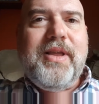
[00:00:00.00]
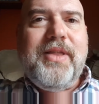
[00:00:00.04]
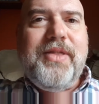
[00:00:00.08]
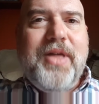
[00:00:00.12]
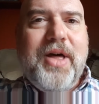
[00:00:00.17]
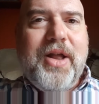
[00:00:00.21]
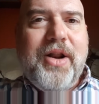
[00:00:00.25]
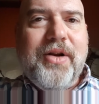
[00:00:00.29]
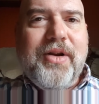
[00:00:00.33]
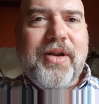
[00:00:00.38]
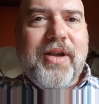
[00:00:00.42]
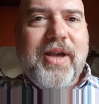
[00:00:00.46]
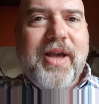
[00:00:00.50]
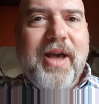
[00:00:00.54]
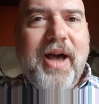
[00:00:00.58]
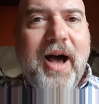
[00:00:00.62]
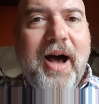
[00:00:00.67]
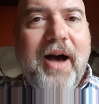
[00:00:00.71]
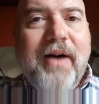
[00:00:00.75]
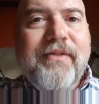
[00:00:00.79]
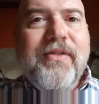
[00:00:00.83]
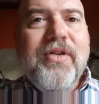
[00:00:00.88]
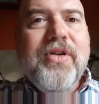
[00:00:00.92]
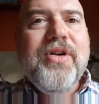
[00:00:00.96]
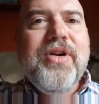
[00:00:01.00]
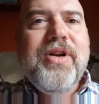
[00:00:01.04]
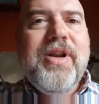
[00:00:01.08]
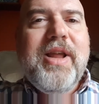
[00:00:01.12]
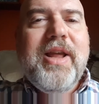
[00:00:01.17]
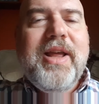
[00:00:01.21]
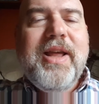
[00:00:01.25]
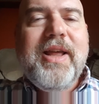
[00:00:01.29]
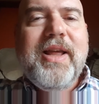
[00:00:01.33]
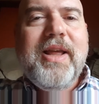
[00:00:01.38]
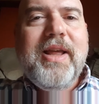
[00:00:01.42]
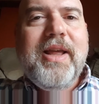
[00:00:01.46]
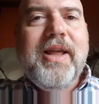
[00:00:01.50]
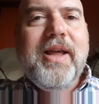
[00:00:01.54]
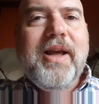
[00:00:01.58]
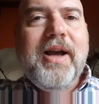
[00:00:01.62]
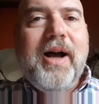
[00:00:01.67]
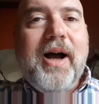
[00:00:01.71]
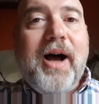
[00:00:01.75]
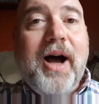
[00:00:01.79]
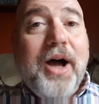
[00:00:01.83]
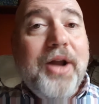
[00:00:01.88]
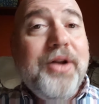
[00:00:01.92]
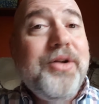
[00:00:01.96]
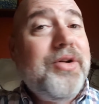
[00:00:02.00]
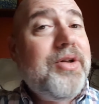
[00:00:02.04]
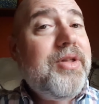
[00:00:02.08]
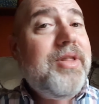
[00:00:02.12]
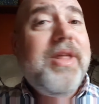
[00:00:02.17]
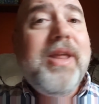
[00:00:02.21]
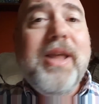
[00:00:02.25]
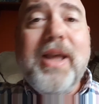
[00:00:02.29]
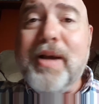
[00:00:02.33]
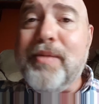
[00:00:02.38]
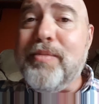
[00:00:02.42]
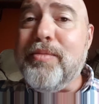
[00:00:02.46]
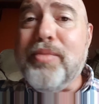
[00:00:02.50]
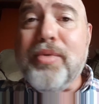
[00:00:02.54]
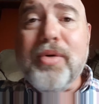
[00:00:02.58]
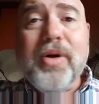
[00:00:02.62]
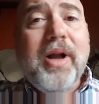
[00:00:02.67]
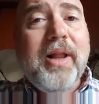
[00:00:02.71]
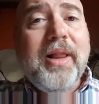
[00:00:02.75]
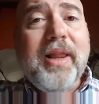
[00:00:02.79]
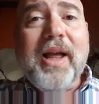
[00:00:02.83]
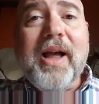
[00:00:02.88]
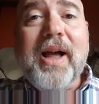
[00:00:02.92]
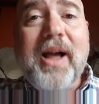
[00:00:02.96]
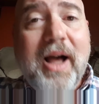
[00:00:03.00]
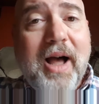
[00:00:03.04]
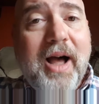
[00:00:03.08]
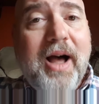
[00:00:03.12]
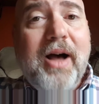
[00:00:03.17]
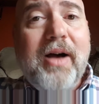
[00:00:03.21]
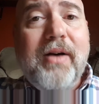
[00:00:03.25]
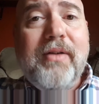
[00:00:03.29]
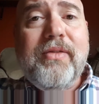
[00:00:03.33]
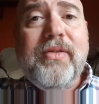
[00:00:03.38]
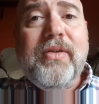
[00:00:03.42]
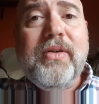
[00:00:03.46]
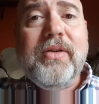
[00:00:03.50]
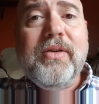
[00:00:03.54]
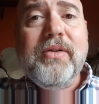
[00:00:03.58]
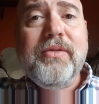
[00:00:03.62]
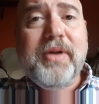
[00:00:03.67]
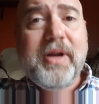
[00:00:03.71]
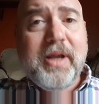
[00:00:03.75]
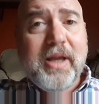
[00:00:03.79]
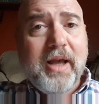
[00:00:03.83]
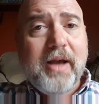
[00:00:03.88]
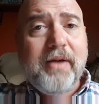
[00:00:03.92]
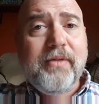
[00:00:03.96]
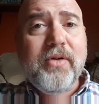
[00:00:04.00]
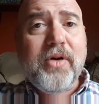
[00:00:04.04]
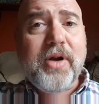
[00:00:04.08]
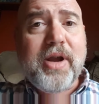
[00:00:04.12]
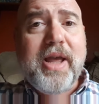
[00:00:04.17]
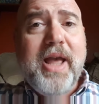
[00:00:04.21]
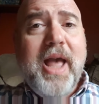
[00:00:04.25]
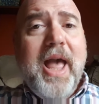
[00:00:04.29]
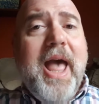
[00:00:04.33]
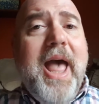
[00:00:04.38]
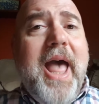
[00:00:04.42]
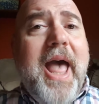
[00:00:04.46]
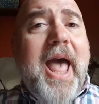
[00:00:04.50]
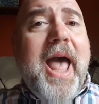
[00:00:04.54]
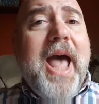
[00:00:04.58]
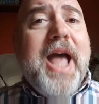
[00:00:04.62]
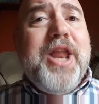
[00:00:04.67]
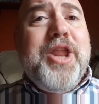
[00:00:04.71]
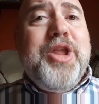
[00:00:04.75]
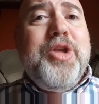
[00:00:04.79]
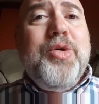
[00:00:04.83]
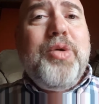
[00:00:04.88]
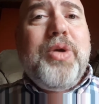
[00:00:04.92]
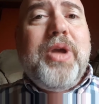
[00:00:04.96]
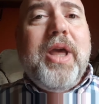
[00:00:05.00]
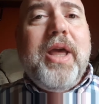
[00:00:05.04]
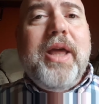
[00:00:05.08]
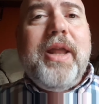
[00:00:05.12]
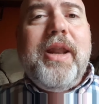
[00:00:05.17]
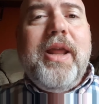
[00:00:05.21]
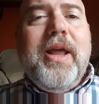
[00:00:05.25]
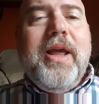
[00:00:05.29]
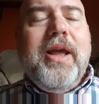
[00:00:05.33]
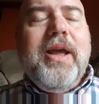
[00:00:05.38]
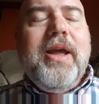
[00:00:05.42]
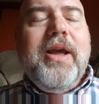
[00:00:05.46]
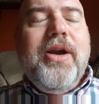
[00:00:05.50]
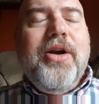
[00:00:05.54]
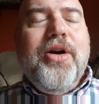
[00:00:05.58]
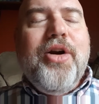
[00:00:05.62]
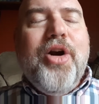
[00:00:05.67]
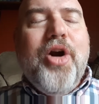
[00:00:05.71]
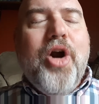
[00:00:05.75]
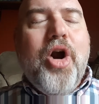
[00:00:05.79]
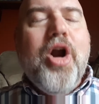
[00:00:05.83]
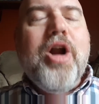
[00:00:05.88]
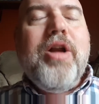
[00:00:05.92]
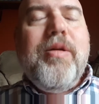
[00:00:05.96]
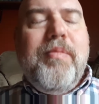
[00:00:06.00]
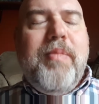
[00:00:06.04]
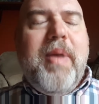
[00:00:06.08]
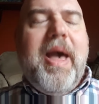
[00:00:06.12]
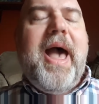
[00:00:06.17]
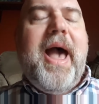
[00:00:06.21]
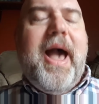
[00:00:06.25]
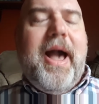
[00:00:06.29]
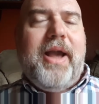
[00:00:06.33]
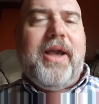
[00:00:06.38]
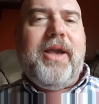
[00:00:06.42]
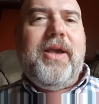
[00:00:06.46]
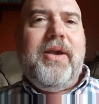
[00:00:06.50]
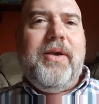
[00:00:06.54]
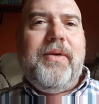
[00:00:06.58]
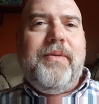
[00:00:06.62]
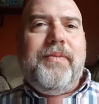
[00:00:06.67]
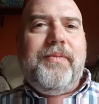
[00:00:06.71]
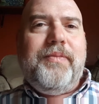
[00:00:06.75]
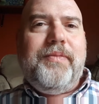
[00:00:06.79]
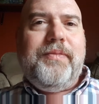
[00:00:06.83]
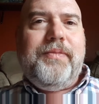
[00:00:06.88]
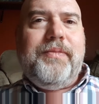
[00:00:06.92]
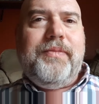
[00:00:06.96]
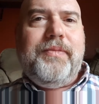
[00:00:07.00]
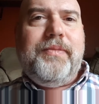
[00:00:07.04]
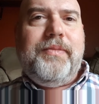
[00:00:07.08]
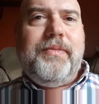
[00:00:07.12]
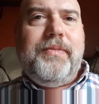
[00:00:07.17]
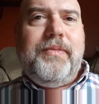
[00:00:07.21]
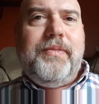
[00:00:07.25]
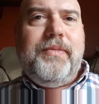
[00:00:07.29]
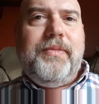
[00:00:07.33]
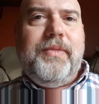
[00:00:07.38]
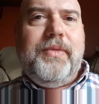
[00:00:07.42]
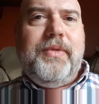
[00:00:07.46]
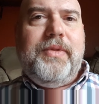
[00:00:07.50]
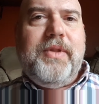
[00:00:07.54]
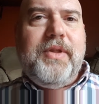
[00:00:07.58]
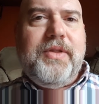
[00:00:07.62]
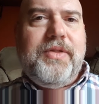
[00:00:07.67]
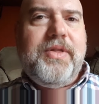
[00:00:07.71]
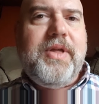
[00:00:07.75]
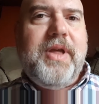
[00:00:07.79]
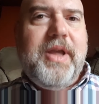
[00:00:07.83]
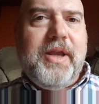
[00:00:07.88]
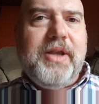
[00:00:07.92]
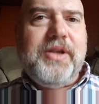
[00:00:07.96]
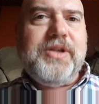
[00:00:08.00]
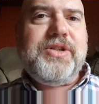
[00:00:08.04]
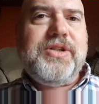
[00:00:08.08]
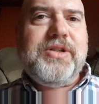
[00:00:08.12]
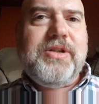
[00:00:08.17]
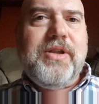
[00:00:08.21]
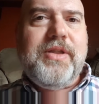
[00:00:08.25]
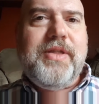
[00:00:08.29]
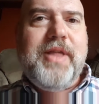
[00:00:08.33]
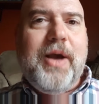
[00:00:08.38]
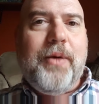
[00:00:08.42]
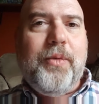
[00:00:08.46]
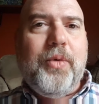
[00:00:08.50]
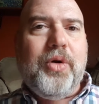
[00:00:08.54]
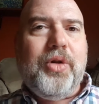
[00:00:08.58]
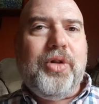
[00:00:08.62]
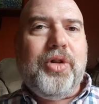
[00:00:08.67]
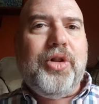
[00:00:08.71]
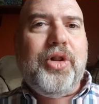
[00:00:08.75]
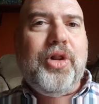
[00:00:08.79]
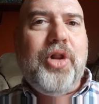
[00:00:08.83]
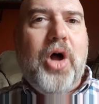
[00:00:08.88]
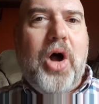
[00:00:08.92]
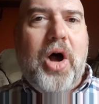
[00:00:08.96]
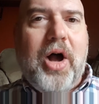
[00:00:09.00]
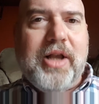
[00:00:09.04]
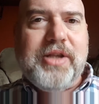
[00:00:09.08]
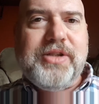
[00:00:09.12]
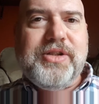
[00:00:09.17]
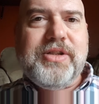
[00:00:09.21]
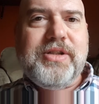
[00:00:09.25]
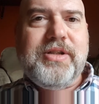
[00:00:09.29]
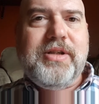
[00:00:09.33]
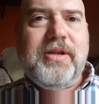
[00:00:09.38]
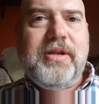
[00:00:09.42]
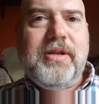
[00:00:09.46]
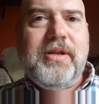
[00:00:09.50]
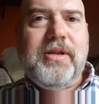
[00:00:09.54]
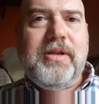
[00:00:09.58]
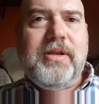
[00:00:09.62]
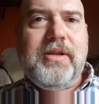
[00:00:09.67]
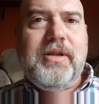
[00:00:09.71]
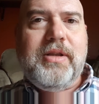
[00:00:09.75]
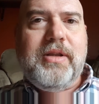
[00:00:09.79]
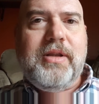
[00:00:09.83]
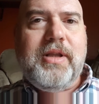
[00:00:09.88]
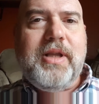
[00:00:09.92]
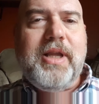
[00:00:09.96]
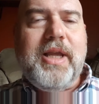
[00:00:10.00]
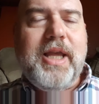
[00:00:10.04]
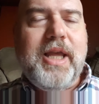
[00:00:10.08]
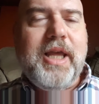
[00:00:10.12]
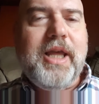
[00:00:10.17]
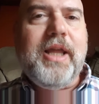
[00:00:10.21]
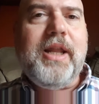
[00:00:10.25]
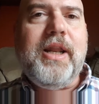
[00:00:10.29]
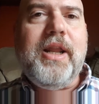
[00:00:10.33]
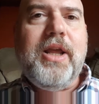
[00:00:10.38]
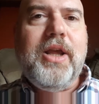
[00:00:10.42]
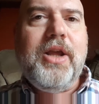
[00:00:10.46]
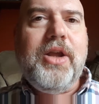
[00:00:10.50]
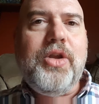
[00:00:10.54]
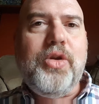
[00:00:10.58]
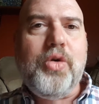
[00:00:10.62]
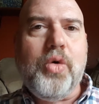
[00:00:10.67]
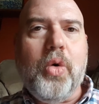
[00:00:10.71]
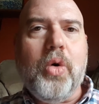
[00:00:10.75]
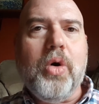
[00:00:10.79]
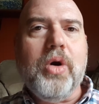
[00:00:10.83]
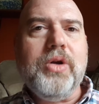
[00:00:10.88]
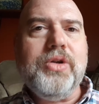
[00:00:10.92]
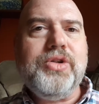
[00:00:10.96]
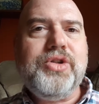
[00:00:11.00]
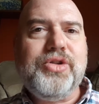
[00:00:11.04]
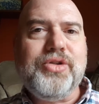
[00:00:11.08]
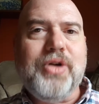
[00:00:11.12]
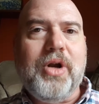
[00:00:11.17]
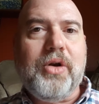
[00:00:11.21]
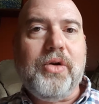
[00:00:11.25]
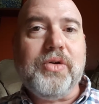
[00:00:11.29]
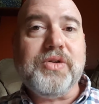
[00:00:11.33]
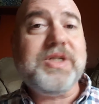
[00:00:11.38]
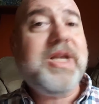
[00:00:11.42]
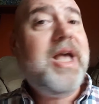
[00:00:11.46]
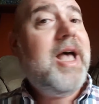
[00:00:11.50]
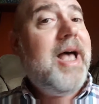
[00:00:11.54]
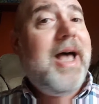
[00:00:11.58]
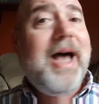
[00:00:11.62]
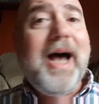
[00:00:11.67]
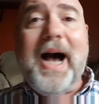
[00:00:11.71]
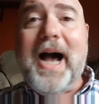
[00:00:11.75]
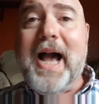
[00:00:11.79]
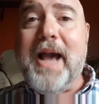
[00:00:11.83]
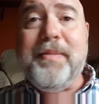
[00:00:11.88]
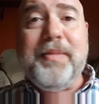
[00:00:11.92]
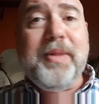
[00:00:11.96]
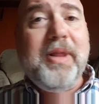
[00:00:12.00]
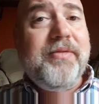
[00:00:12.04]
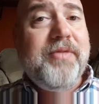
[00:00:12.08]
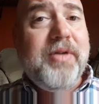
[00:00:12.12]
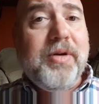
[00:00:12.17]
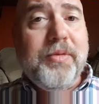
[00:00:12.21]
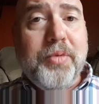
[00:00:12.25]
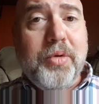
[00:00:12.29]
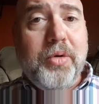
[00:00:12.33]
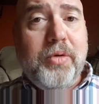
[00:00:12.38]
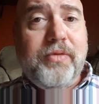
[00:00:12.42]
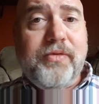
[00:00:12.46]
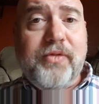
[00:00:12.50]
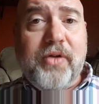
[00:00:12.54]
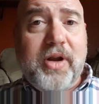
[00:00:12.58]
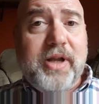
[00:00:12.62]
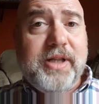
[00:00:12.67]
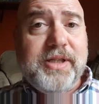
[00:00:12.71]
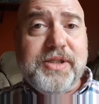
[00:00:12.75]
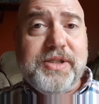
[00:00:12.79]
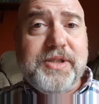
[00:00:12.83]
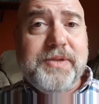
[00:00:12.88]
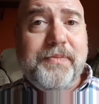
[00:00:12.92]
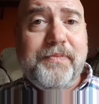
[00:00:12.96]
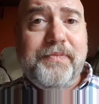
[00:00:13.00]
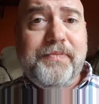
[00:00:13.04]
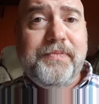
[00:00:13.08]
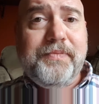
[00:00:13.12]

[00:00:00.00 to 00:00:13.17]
that are covered under the umbrella of recovery. And you can earn back the things that were lost in your struggles. I am living proof, friends.